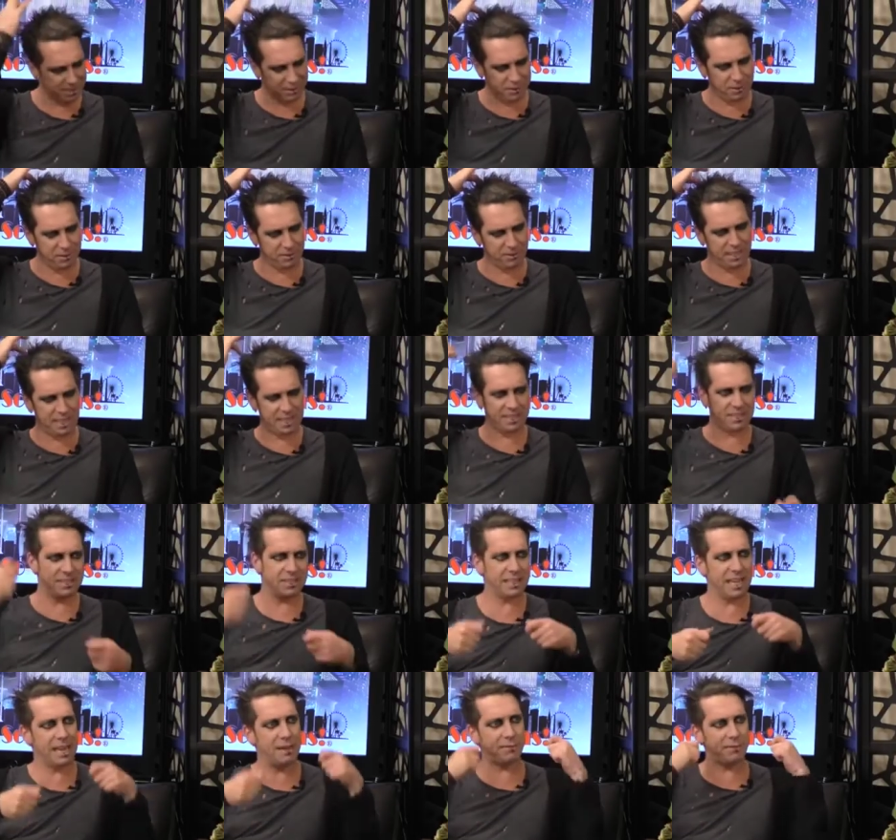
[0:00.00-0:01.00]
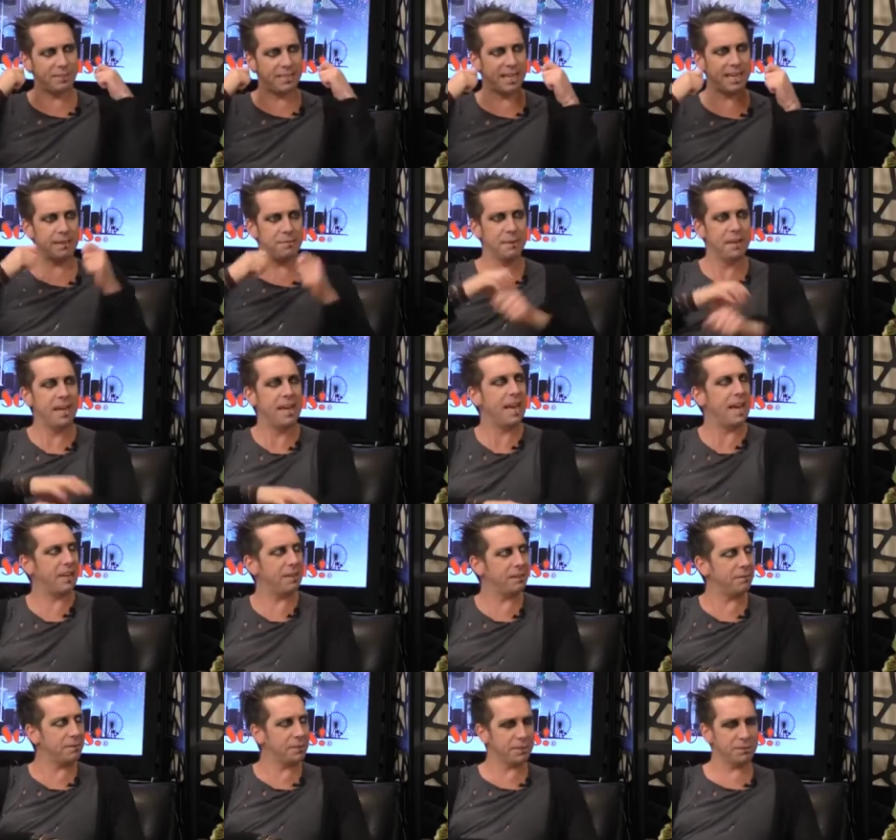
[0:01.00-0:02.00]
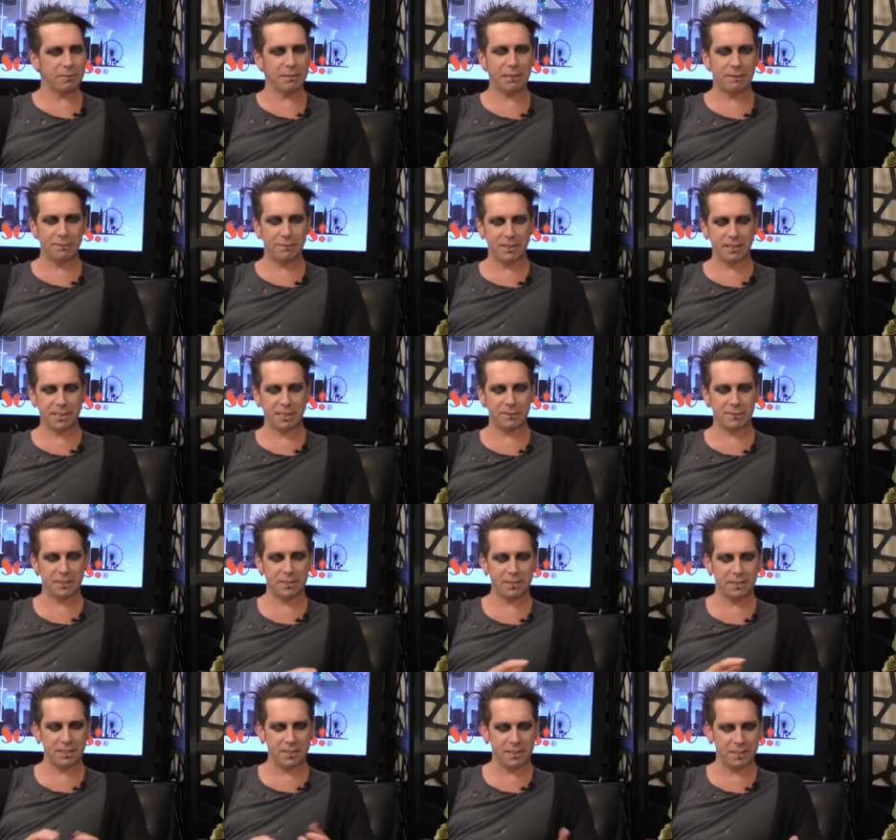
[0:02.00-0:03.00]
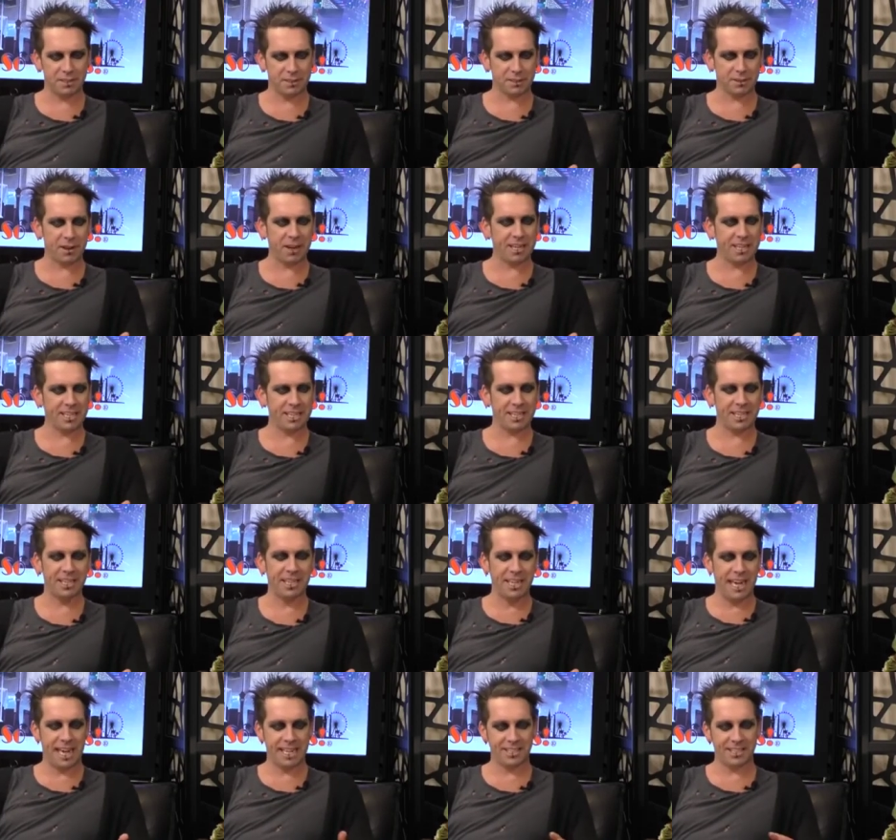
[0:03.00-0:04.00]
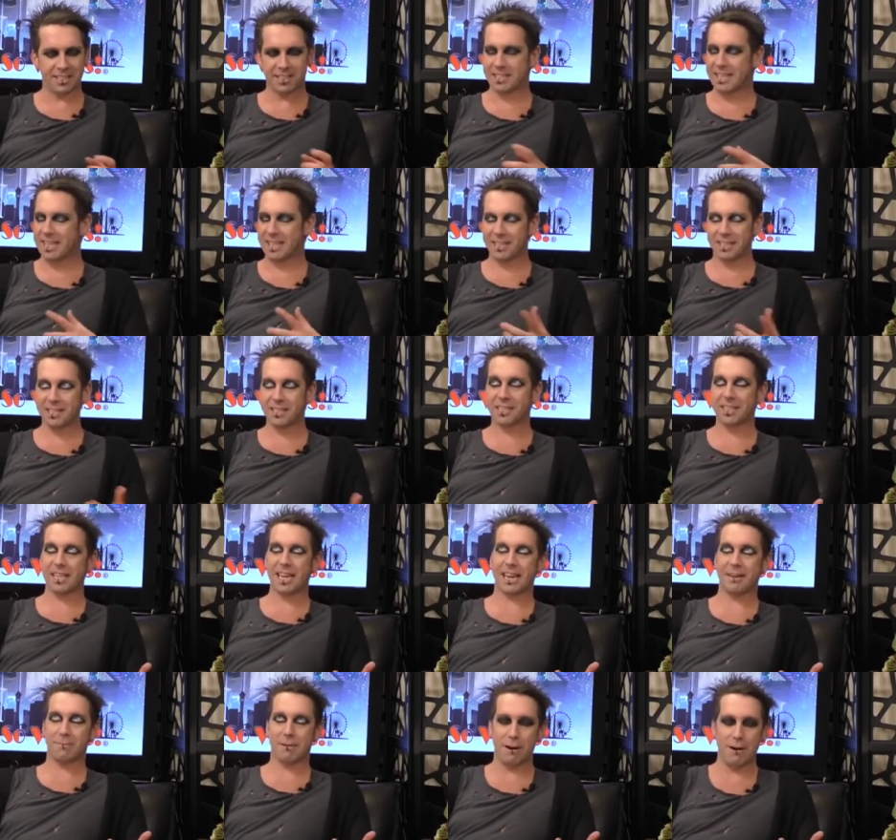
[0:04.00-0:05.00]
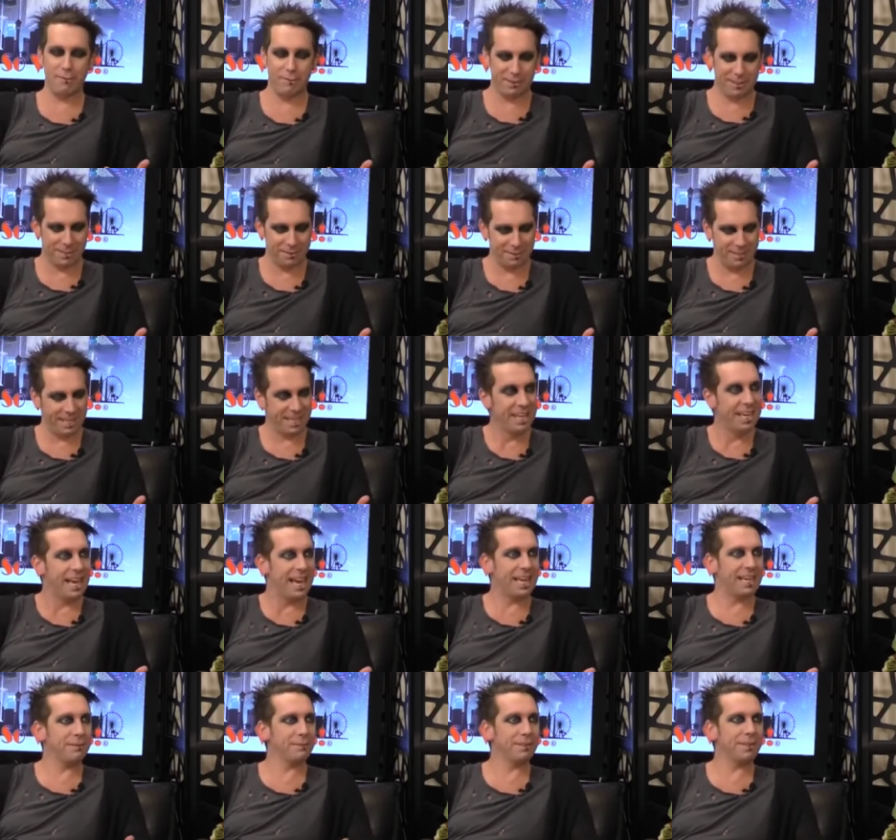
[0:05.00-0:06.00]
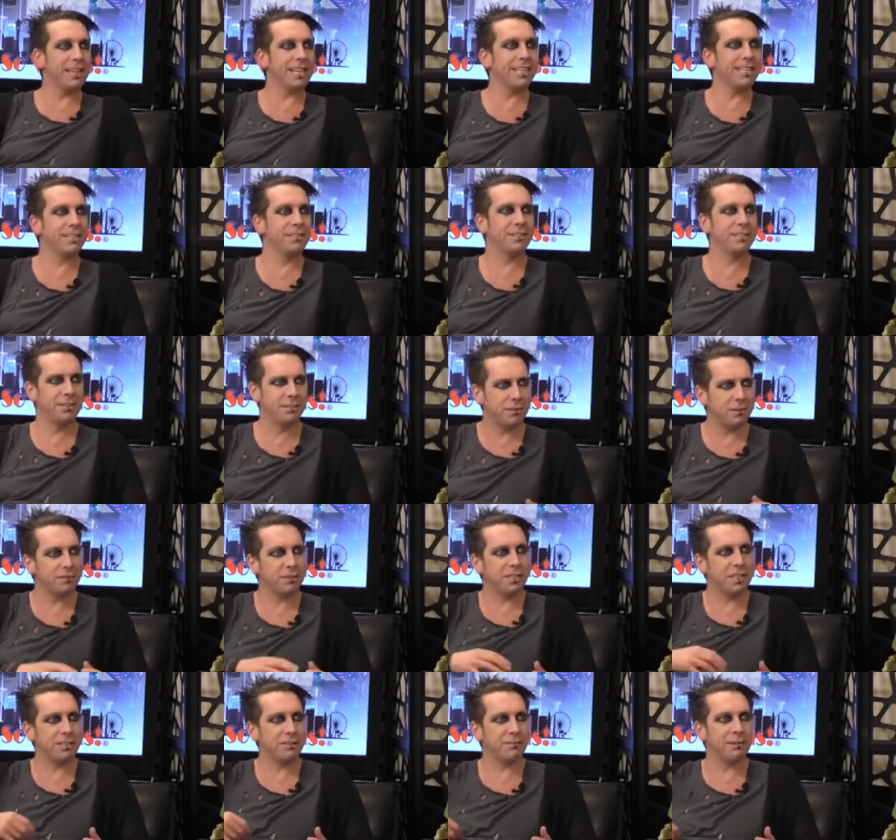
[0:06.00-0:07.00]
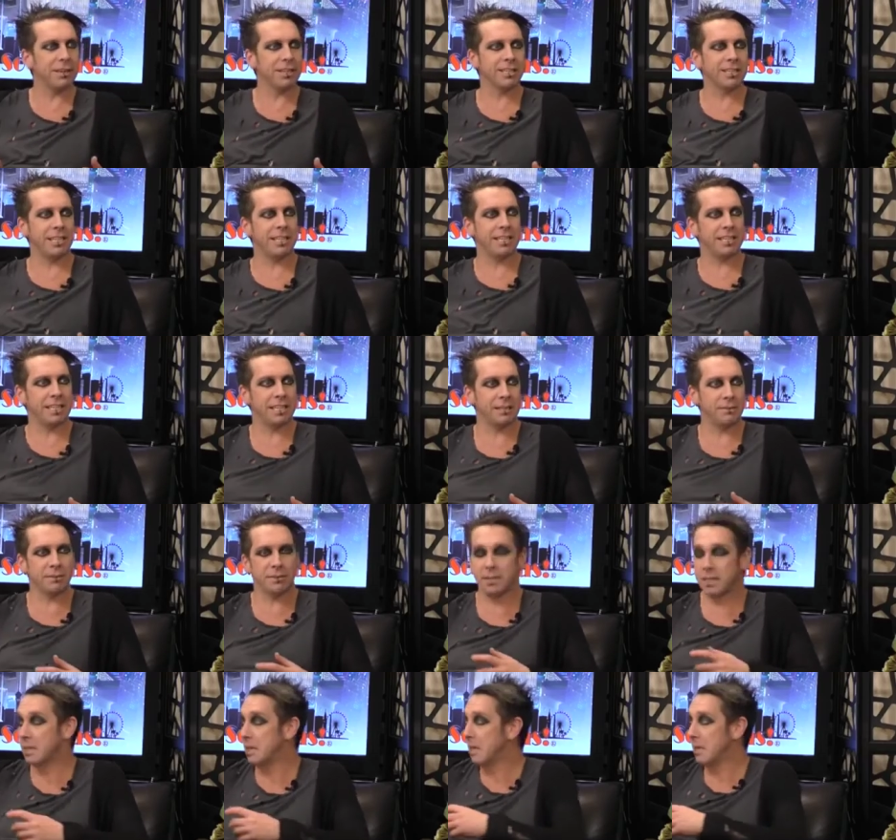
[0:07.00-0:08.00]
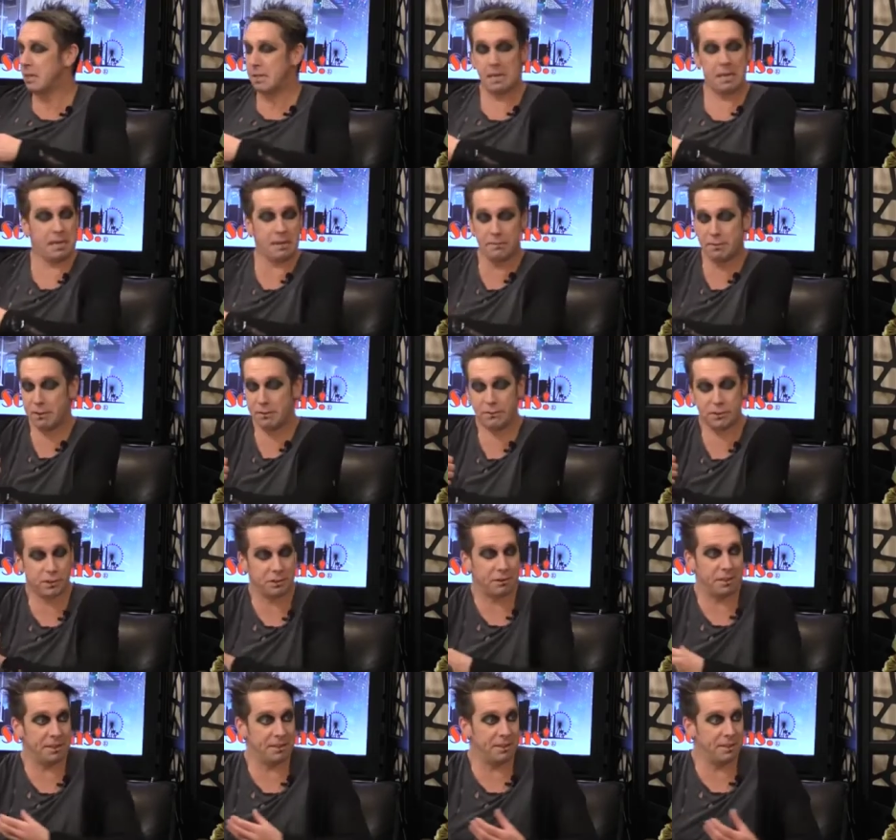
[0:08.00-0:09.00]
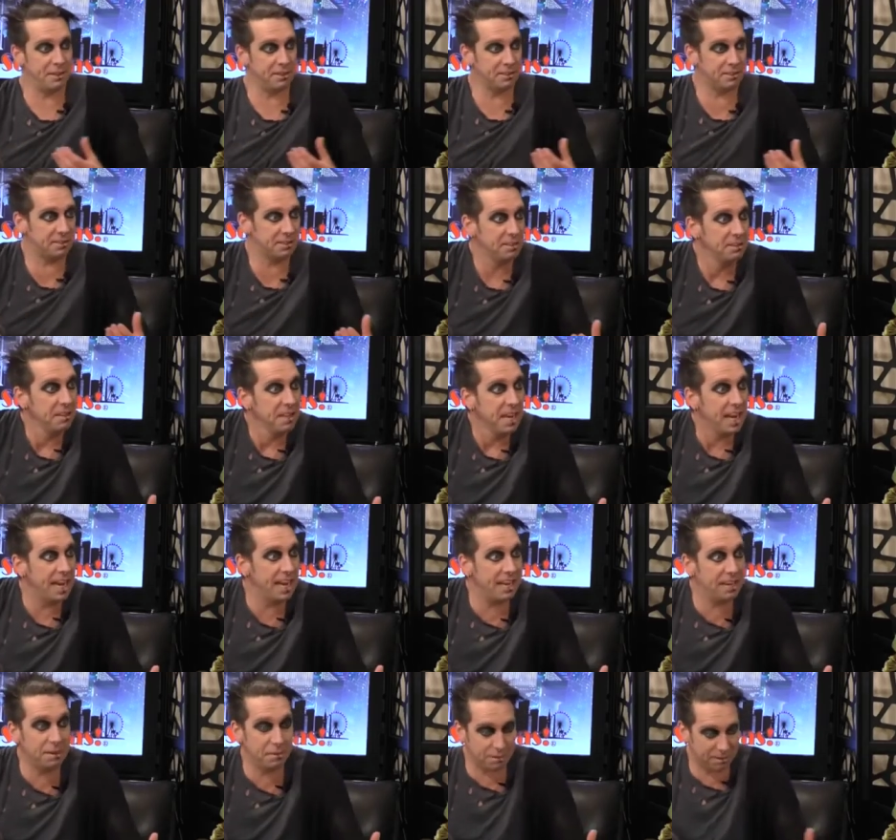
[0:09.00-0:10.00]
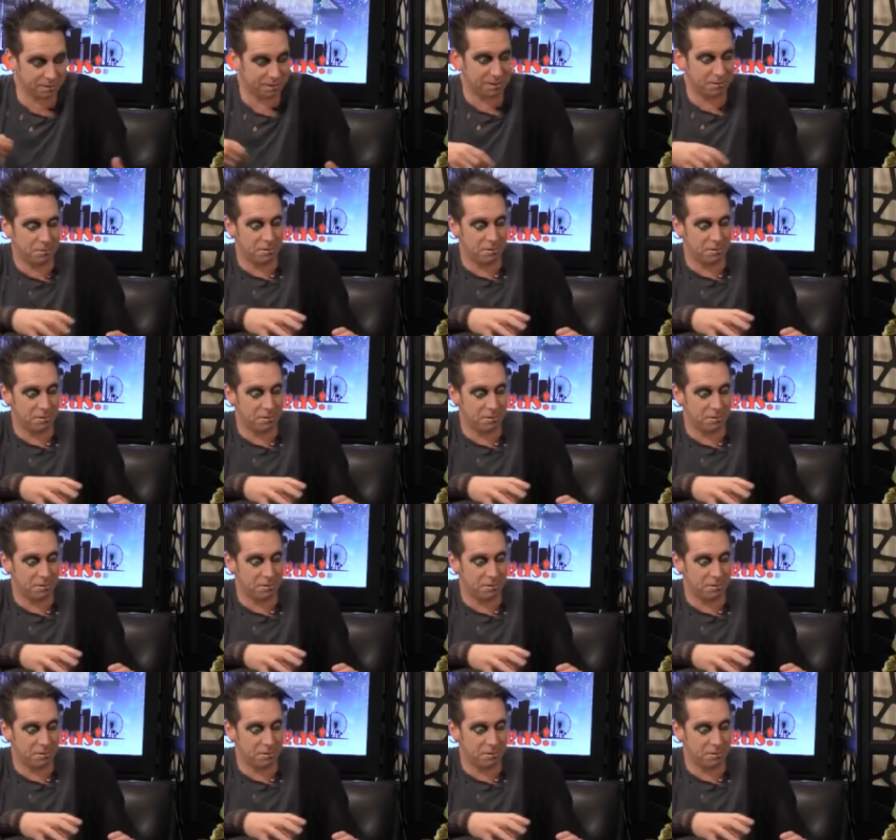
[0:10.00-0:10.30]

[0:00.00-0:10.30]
a New Zealand gaffer tape, and I was doing a festival in Australia, and this technician came over to me, and he was like a dodgy drug dealer, and he was like, "Hey, have you ever tried this?" And it was like,